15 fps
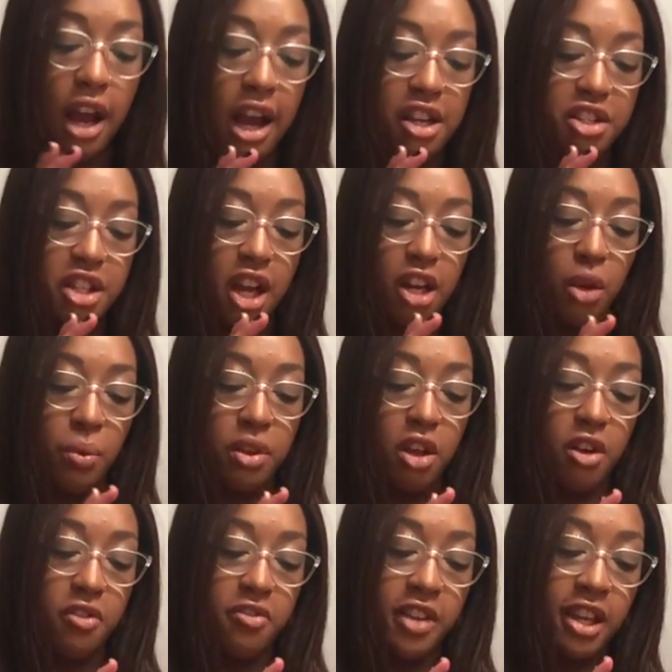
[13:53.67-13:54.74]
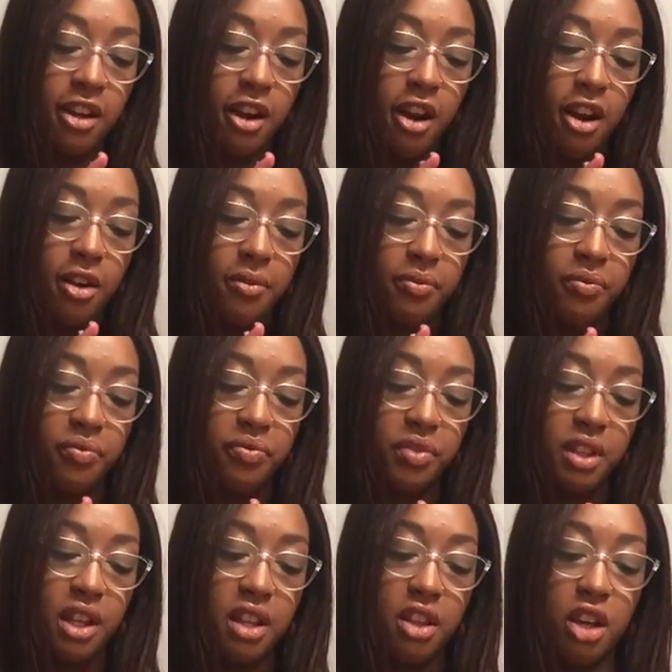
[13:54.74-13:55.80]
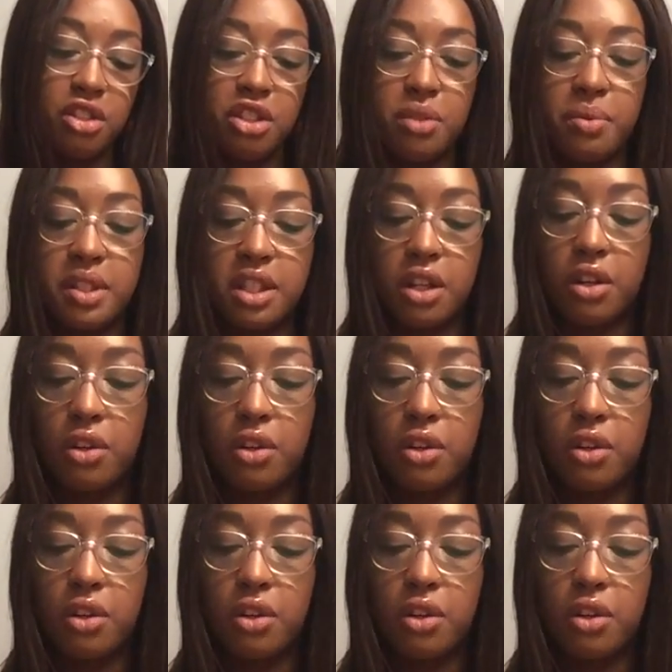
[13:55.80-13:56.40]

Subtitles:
eyeshadow with her finger. And I thought she was